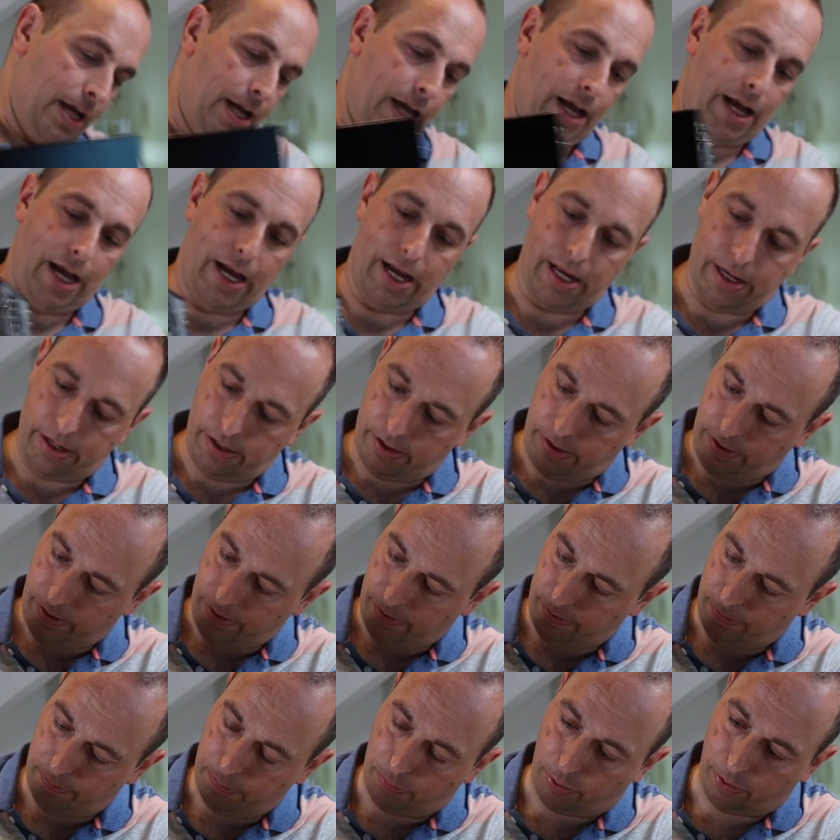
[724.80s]
and
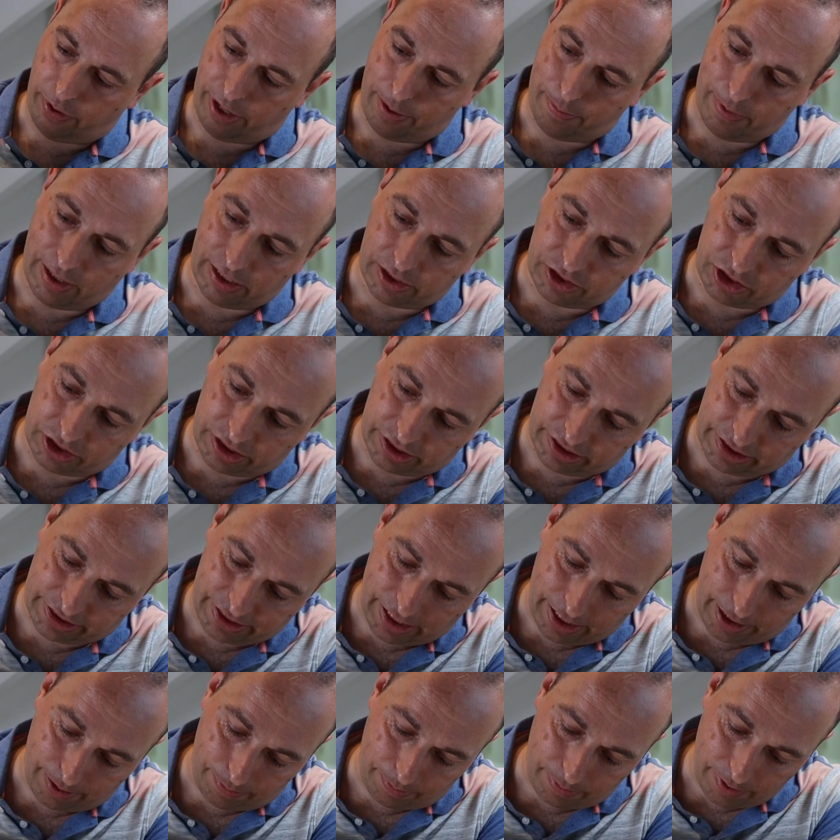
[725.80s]
pretty much the
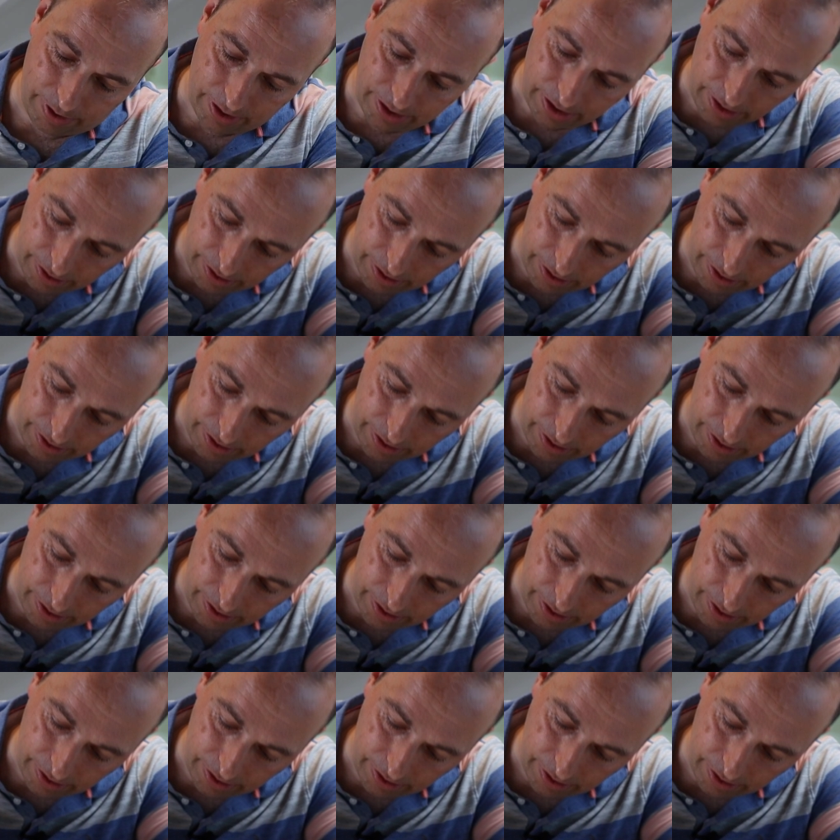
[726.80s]
same